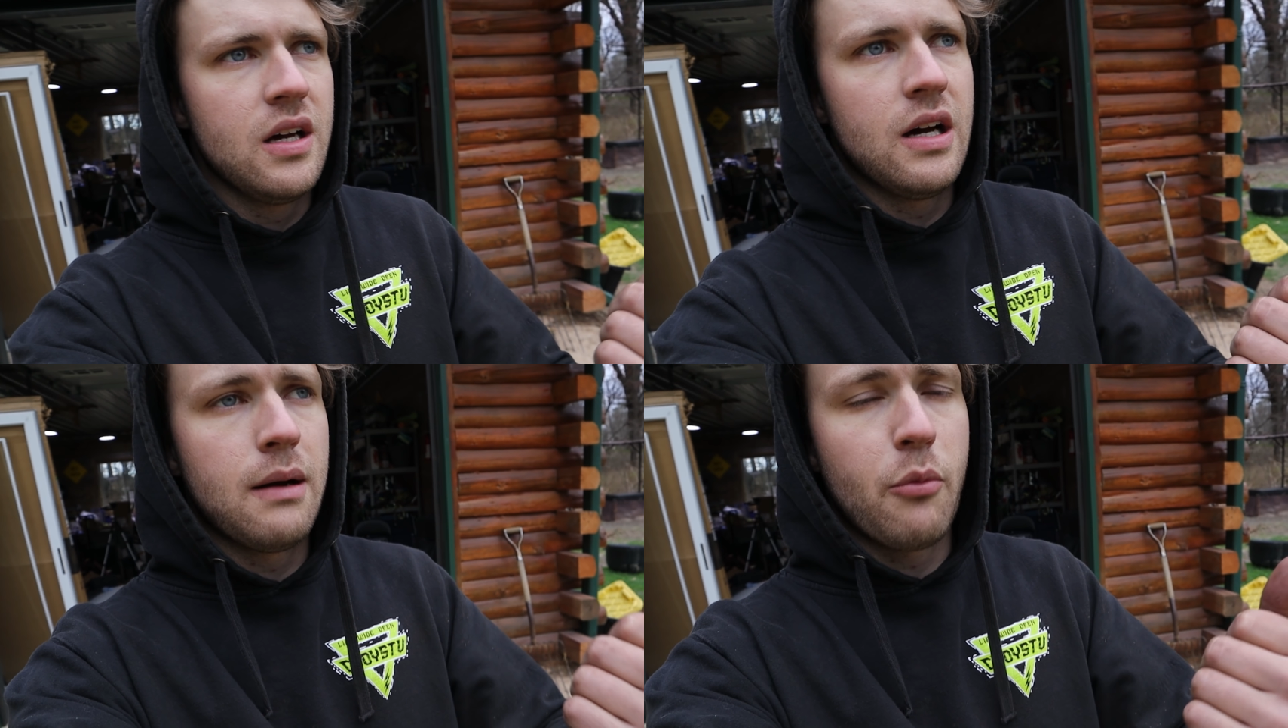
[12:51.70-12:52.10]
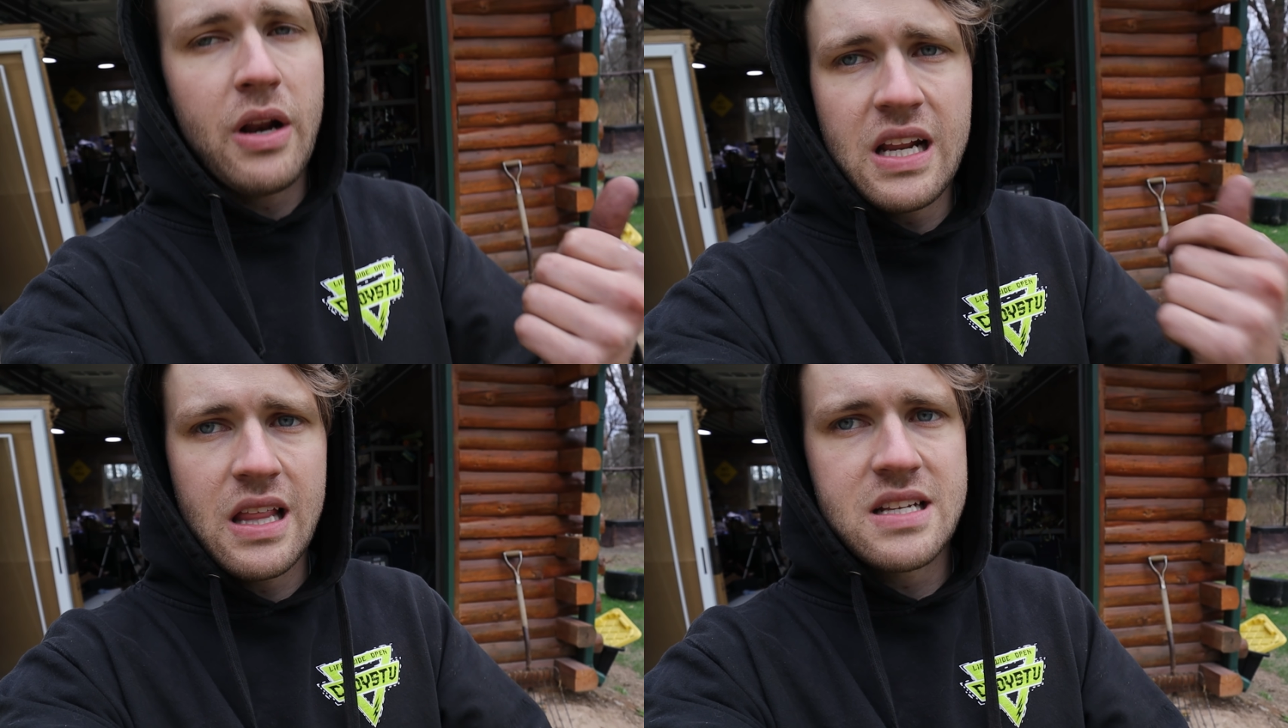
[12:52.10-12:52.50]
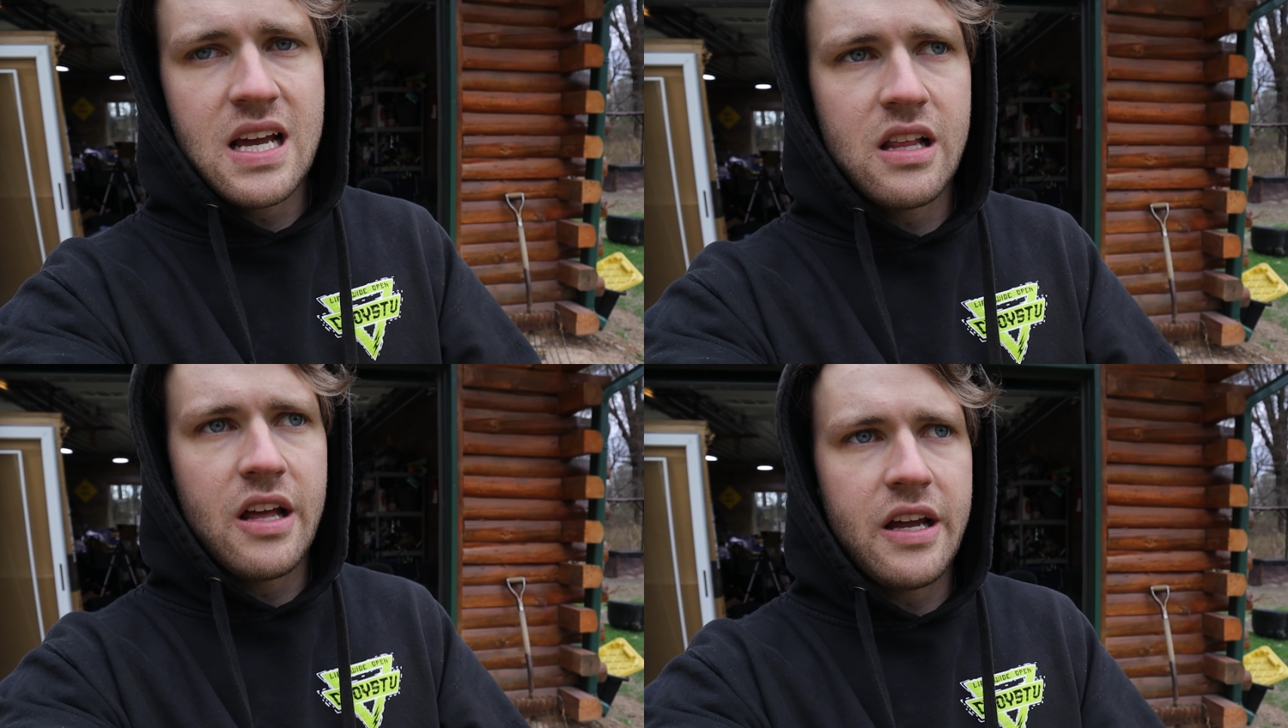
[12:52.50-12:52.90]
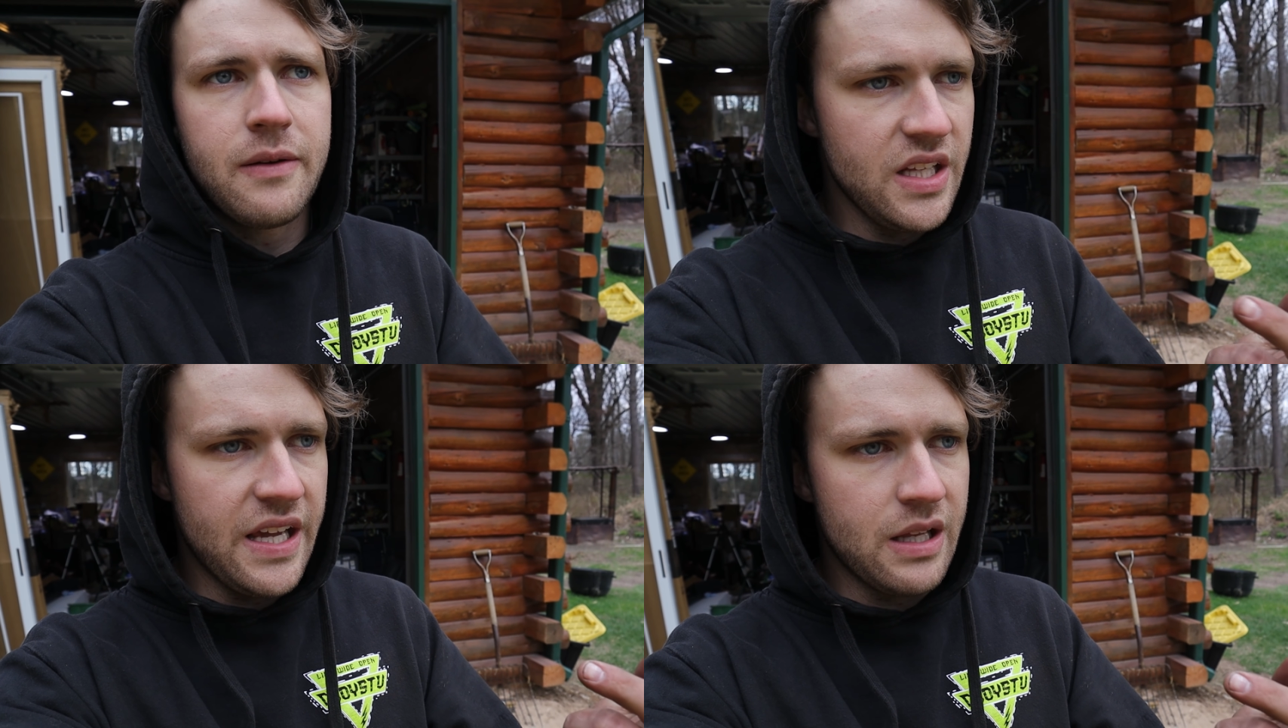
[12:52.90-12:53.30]
Waiting on the tail
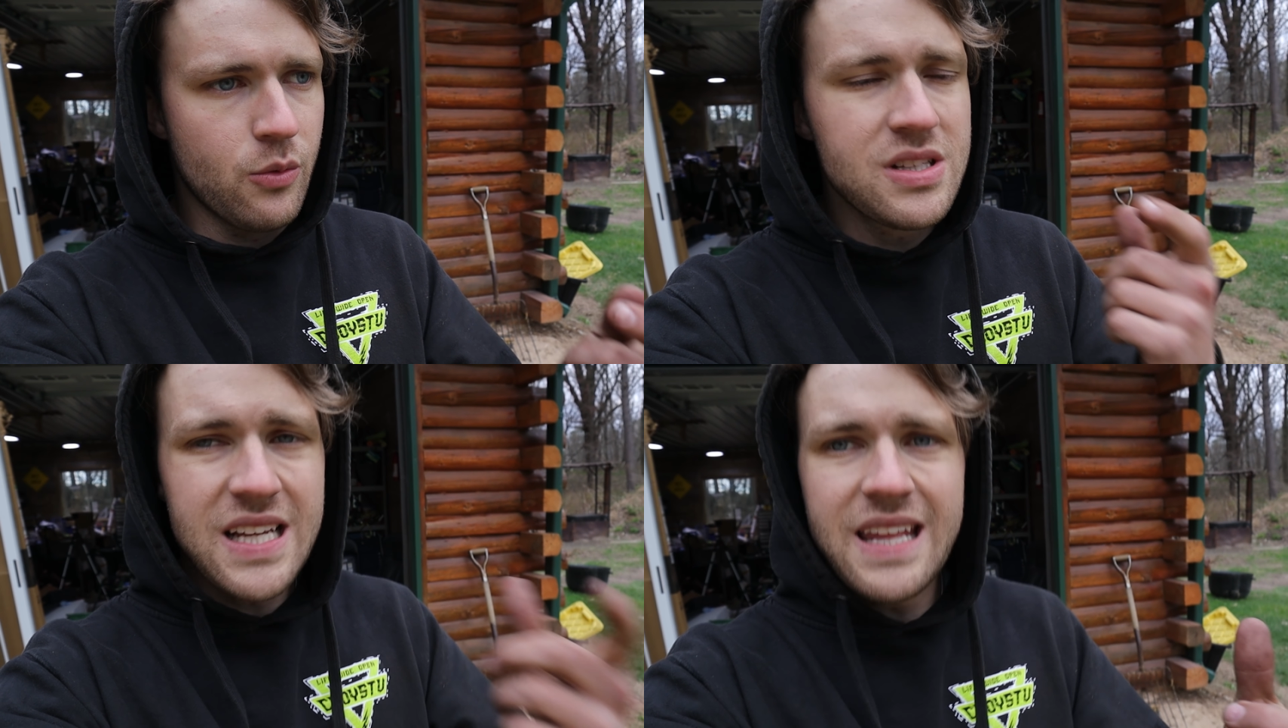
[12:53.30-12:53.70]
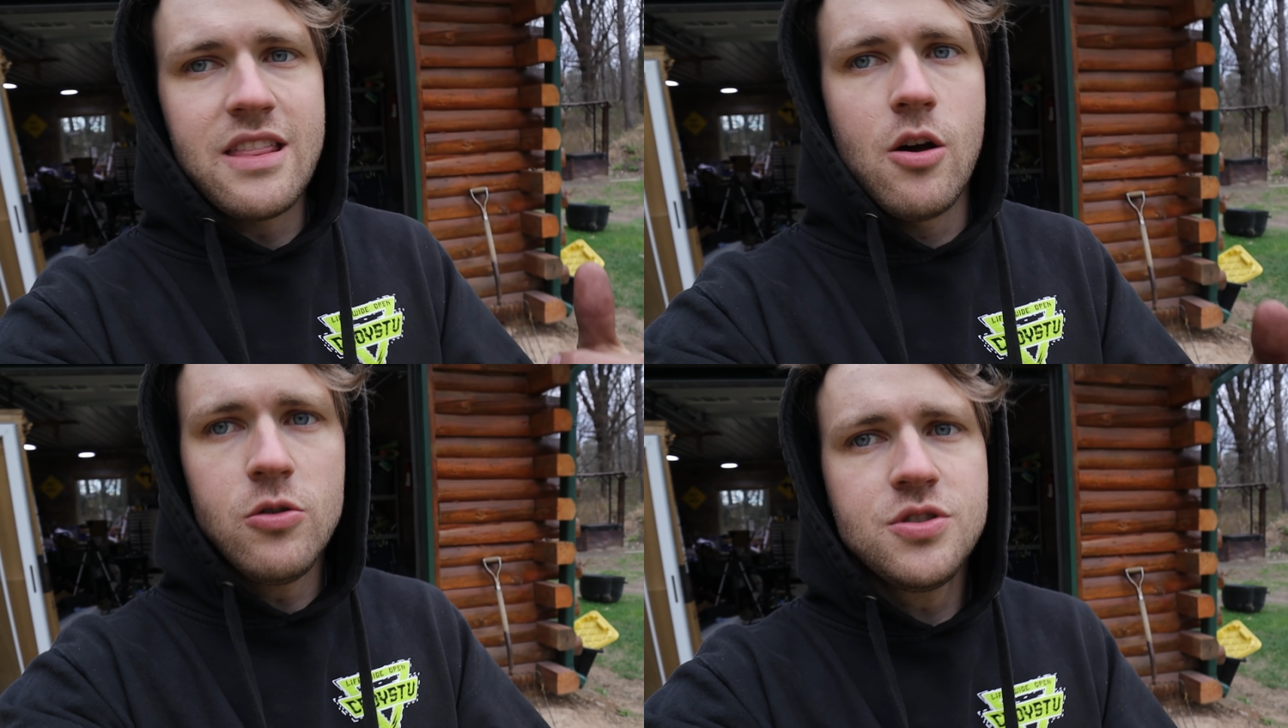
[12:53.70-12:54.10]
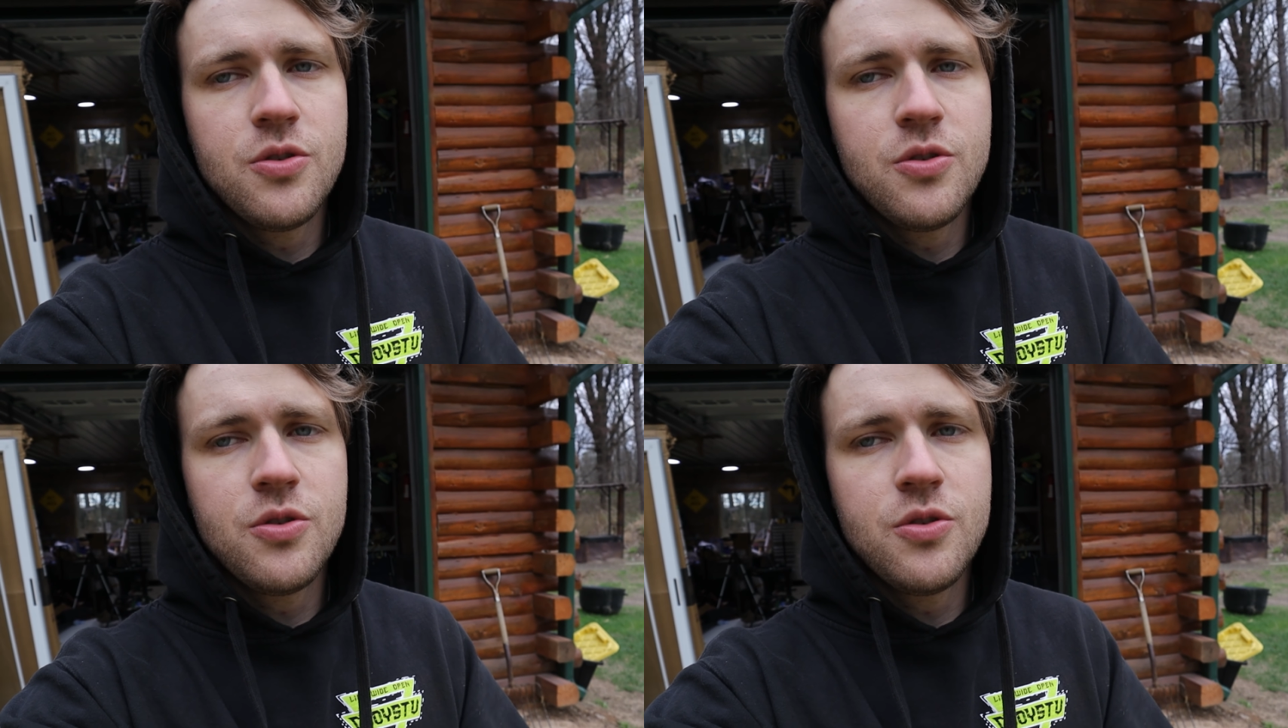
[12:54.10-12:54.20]
light, and once I get those